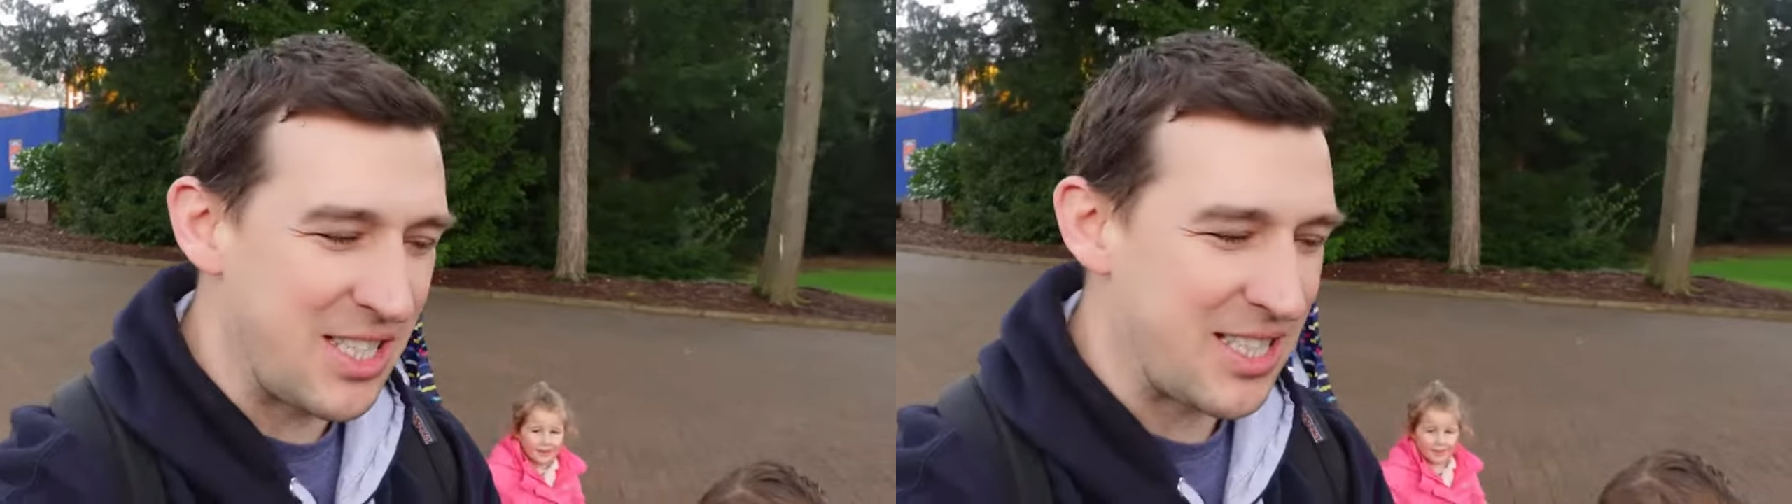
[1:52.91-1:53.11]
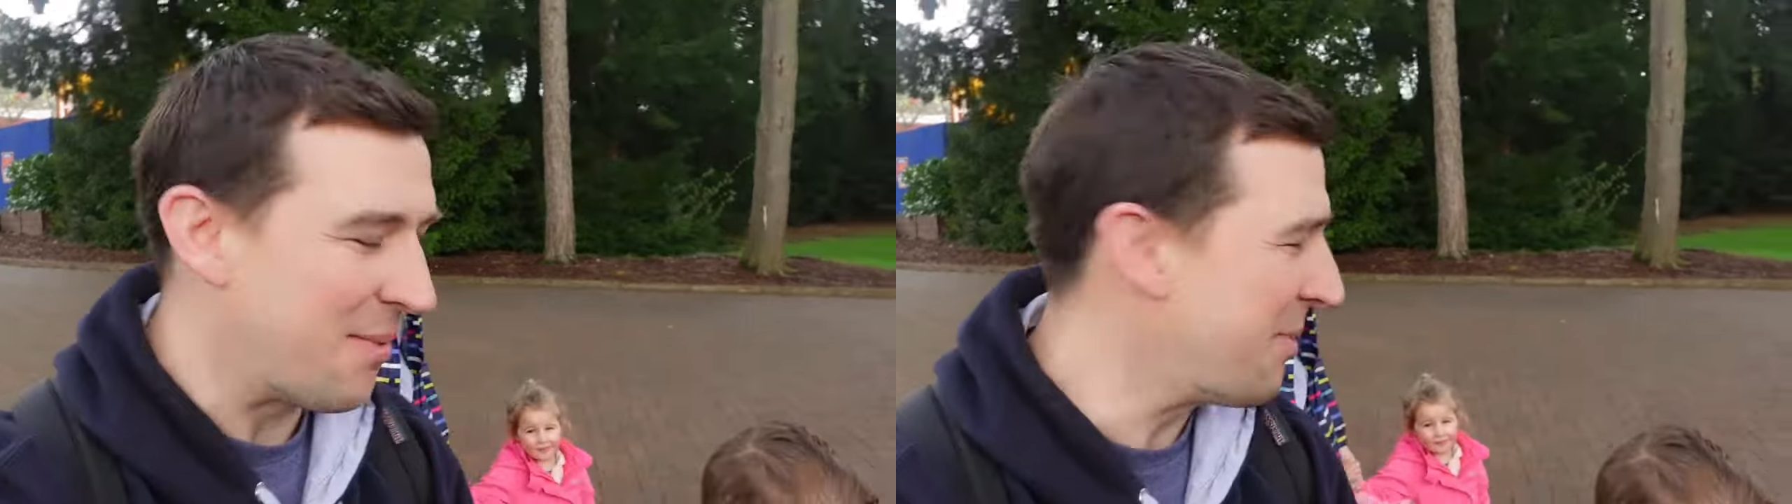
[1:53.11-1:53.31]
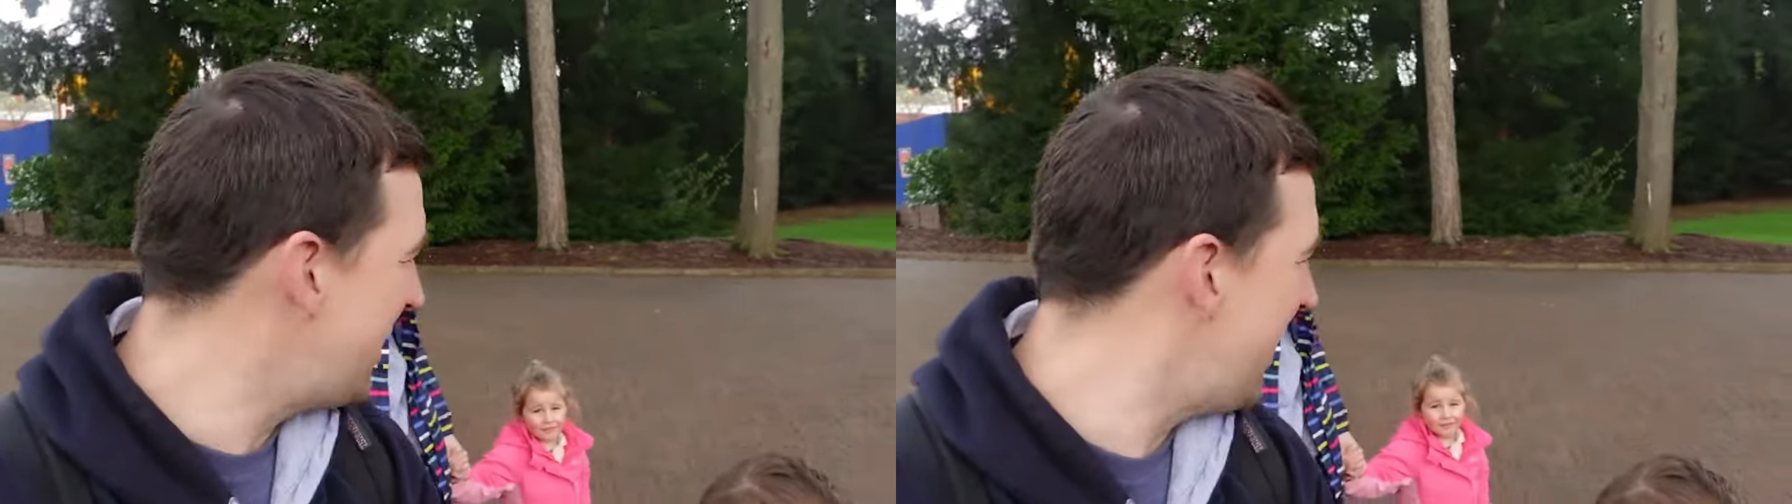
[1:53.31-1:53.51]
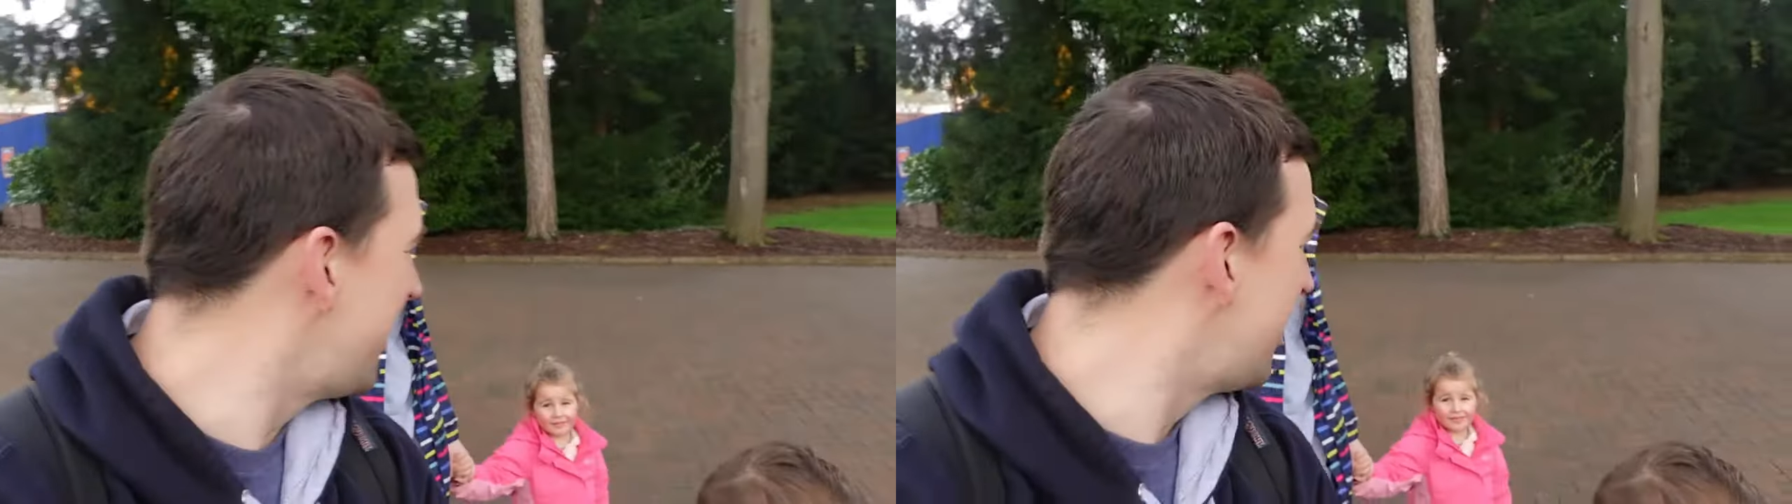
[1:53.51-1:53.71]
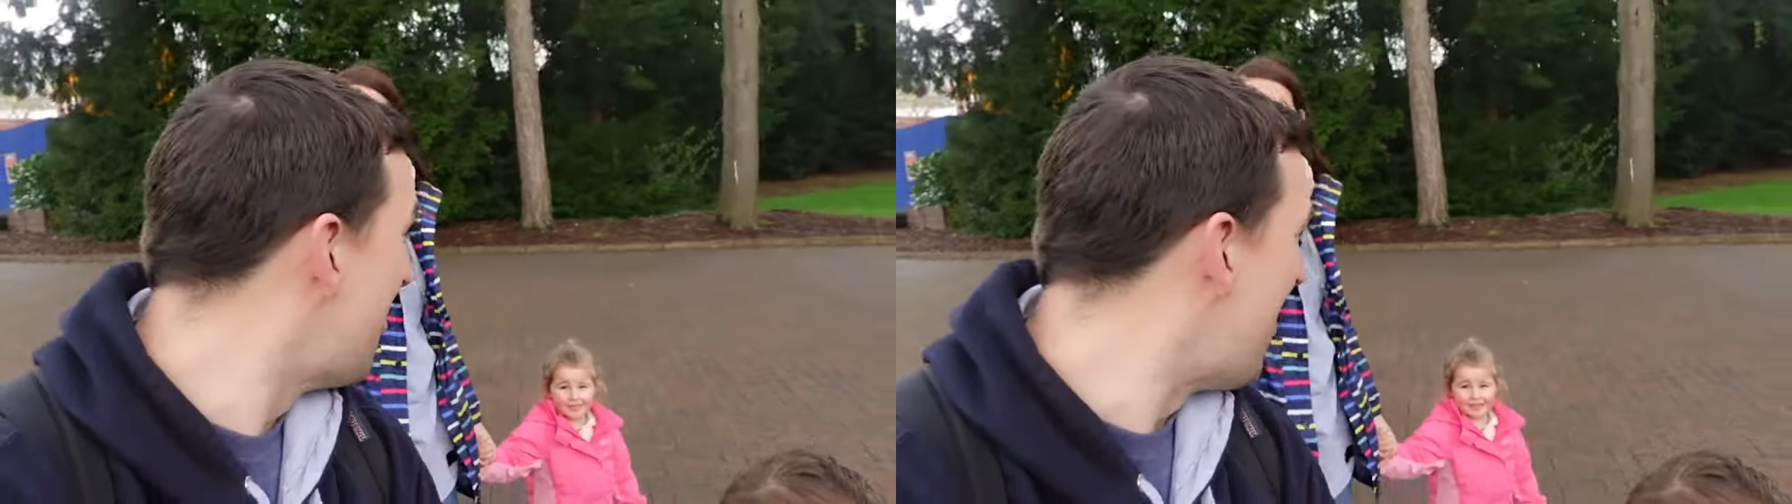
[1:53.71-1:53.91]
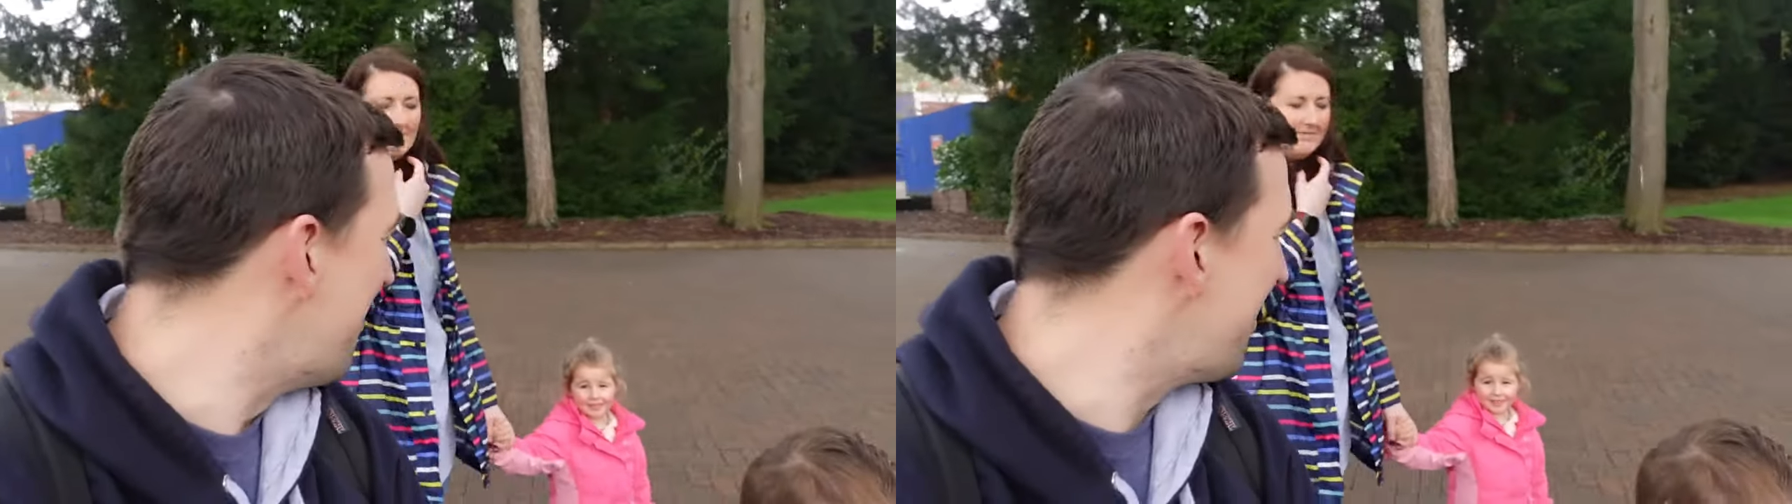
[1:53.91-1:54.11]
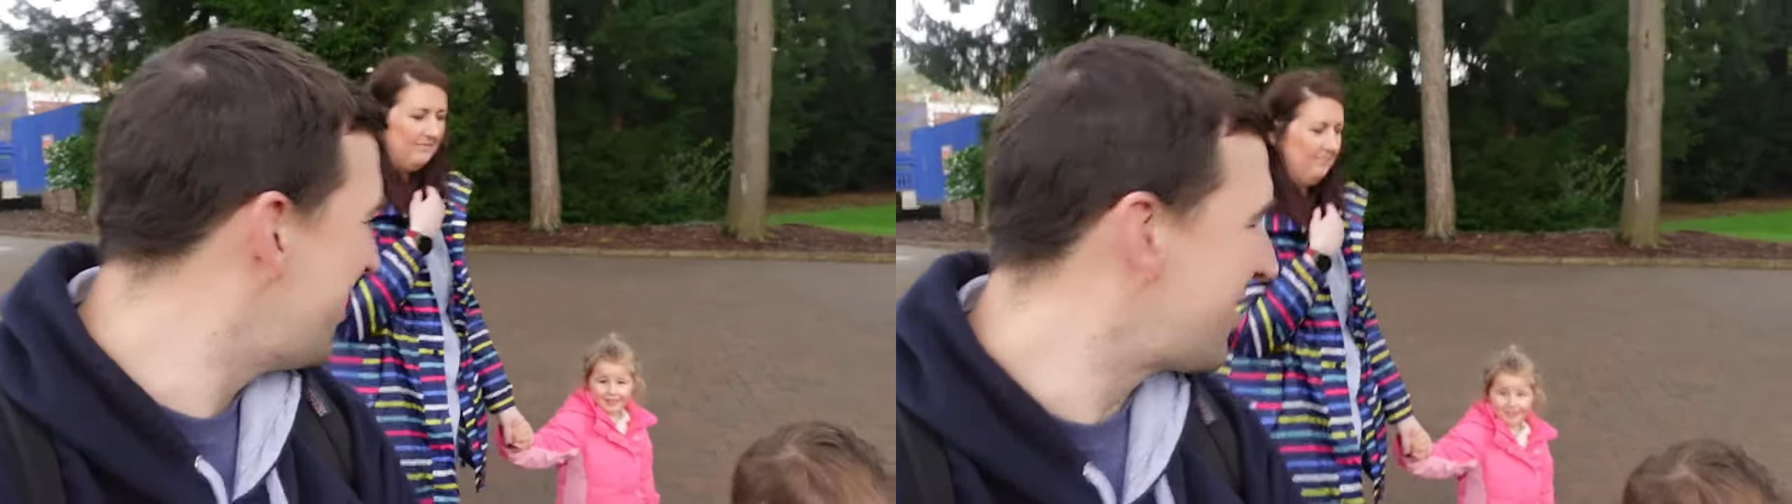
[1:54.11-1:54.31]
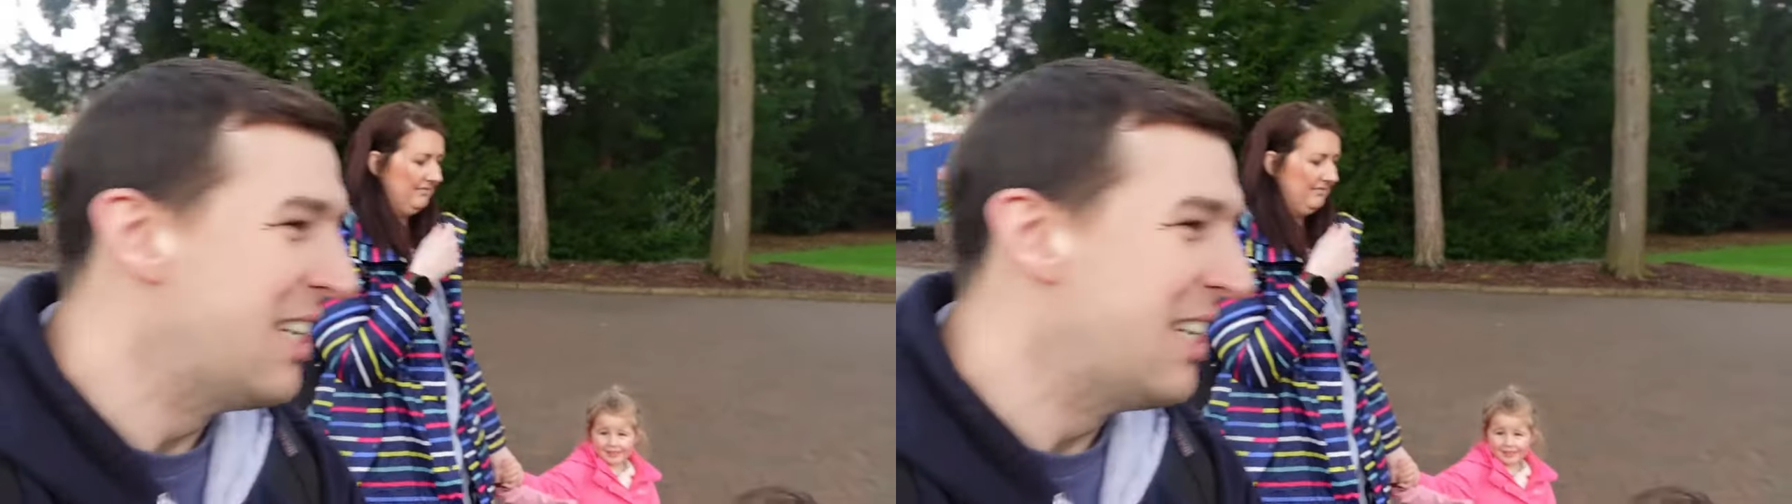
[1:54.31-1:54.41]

so that means Eden can come on with us.